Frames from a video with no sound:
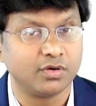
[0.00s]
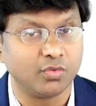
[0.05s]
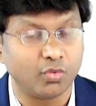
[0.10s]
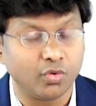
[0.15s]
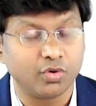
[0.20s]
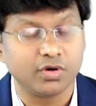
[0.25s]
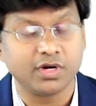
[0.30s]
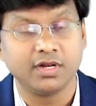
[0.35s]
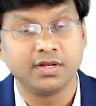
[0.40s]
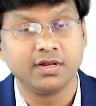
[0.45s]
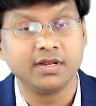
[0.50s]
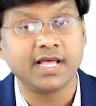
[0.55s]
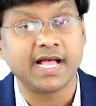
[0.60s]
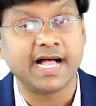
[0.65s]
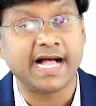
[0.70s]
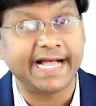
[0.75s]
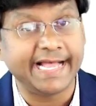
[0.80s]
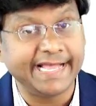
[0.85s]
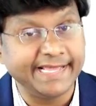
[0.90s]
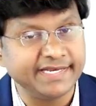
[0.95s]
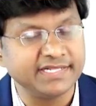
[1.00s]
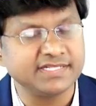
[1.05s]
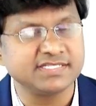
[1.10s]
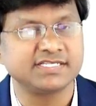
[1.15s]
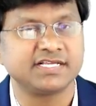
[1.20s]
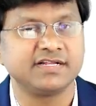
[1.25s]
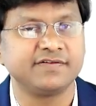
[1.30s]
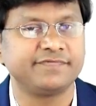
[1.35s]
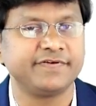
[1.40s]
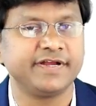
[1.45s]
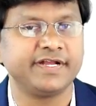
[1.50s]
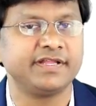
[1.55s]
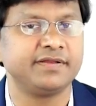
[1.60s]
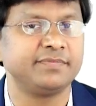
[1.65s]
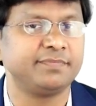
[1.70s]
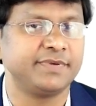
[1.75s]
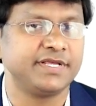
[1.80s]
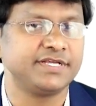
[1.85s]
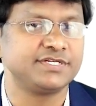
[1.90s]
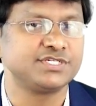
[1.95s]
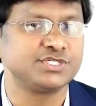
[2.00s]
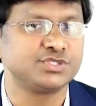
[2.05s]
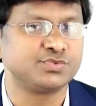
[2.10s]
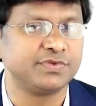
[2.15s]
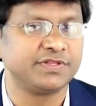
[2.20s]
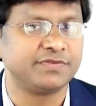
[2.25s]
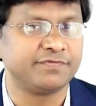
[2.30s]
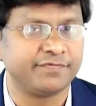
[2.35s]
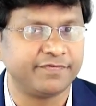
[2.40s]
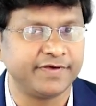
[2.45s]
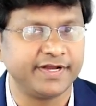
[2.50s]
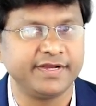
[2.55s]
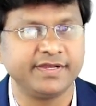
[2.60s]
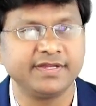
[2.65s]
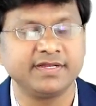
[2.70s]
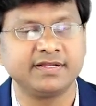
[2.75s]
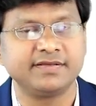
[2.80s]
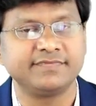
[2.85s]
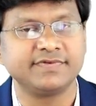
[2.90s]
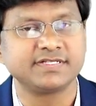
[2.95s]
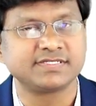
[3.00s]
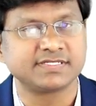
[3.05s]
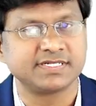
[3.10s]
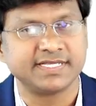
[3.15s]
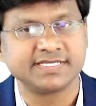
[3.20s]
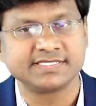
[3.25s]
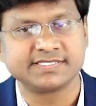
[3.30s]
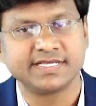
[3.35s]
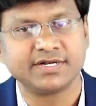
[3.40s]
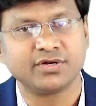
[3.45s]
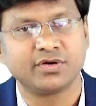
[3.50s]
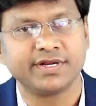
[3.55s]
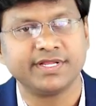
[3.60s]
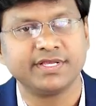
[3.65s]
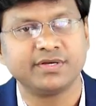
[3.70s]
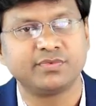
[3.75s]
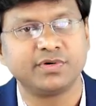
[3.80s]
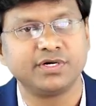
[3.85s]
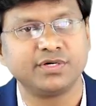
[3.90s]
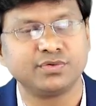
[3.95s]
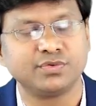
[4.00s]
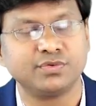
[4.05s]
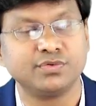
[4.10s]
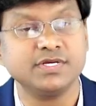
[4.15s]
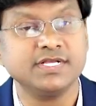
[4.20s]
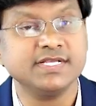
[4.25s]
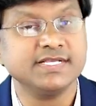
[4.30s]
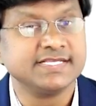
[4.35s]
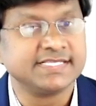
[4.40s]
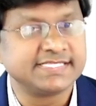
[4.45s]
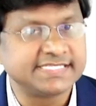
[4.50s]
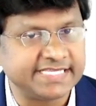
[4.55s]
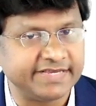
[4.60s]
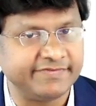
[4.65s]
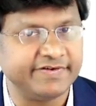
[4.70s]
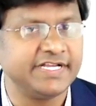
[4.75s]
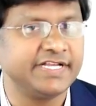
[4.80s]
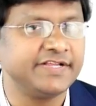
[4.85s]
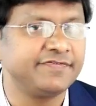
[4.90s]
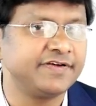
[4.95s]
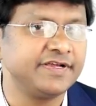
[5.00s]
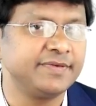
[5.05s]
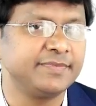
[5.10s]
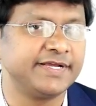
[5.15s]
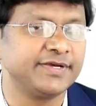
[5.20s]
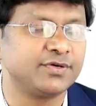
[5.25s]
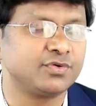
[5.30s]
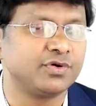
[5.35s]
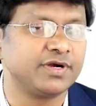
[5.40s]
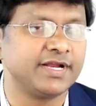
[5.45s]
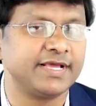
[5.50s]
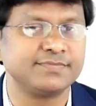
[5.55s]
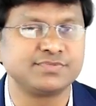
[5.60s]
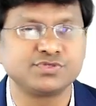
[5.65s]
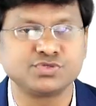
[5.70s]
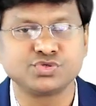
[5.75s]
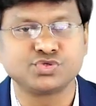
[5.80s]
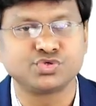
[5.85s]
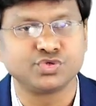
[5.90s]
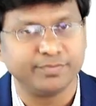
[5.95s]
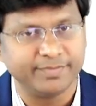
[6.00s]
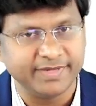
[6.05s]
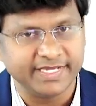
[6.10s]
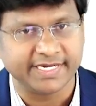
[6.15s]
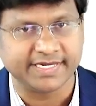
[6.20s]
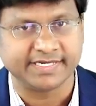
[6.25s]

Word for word: oral iron sulfate in patients with ferritin levels less than or equal to 75 micrograms should be